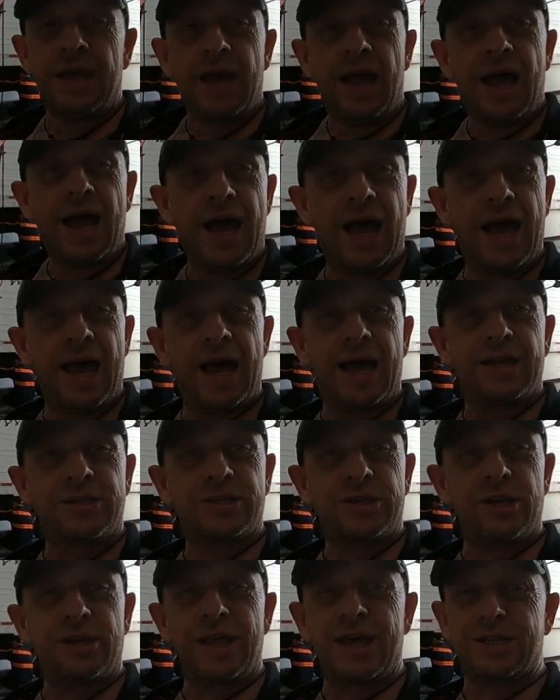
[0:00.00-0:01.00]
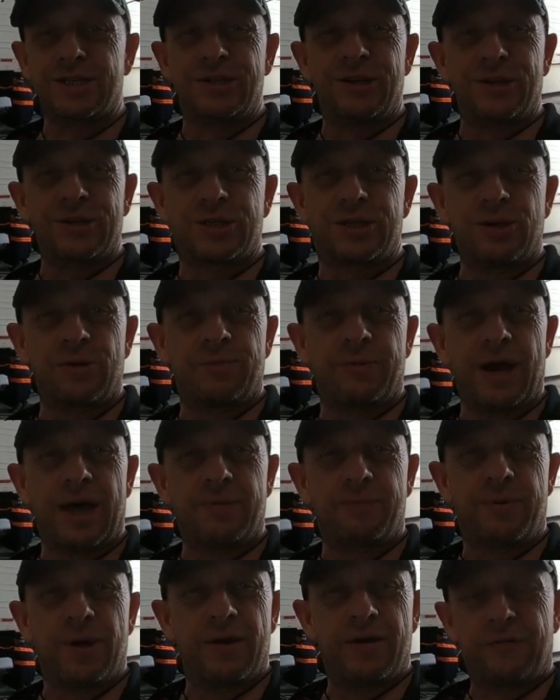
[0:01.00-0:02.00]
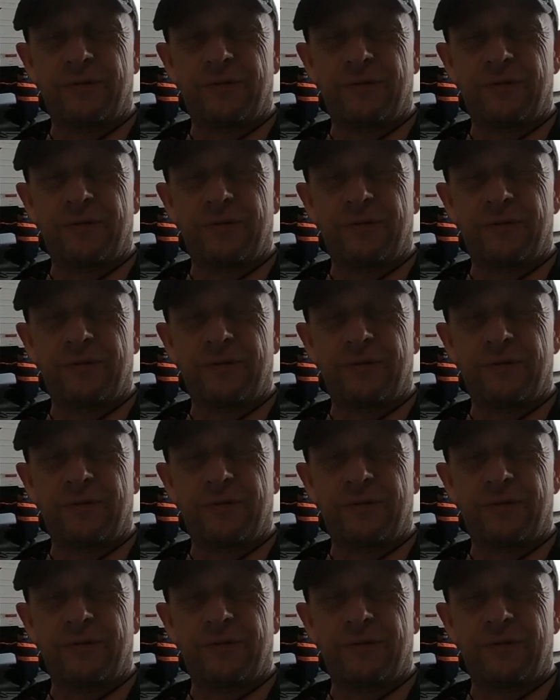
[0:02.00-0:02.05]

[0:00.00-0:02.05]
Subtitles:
So that's not too bad. But